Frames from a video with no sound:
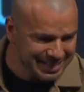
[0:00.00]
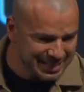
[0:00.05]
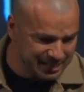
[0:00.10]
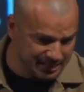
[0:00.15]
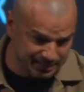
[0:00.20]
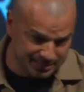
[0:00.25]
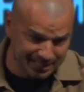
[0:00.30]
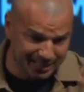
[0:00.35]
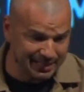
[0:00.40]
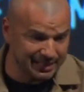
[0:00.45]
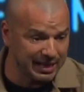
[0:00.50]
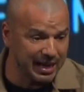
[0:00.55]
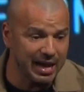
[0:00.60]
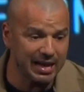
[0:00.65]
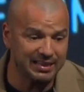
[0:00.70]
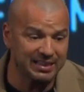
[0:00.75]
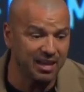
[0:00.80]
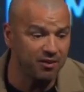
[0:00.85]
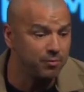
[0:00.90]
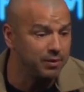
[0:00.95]
It's like
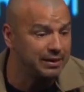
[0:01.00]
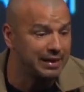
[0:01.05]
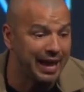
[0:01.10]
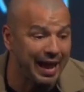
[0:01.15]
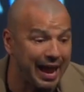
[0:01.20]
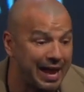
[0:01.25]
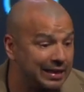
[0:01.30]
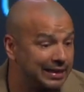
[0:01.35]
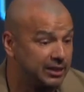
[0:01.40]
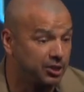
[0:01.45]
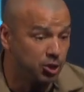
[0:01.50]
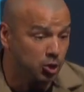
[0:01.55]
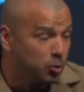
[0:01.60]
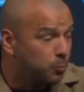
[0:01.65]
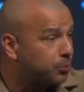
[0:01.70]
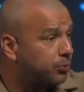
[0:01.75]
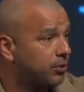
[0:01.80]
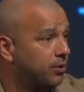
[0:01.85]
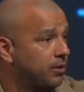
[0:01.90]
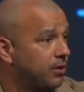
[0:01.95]
God gave me an alley-oop,